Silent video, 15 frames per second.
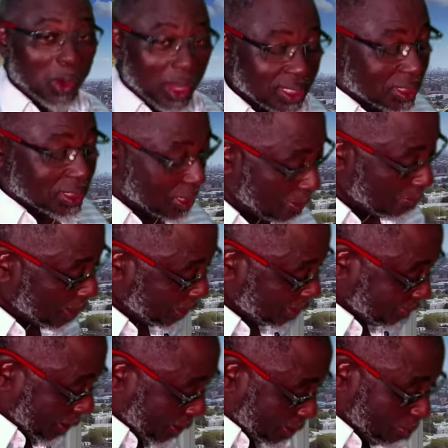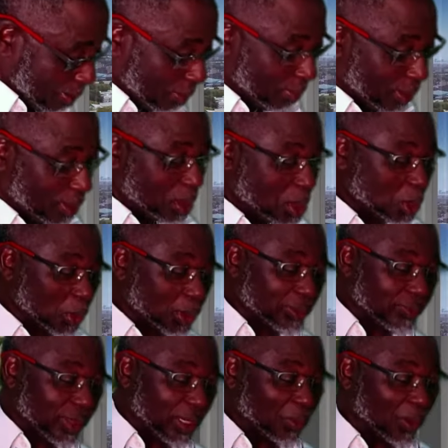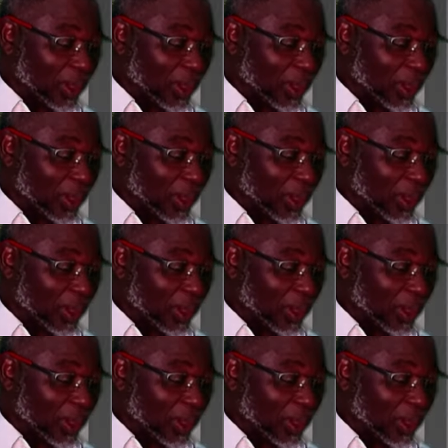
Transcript: go extra mile. If I remember the story very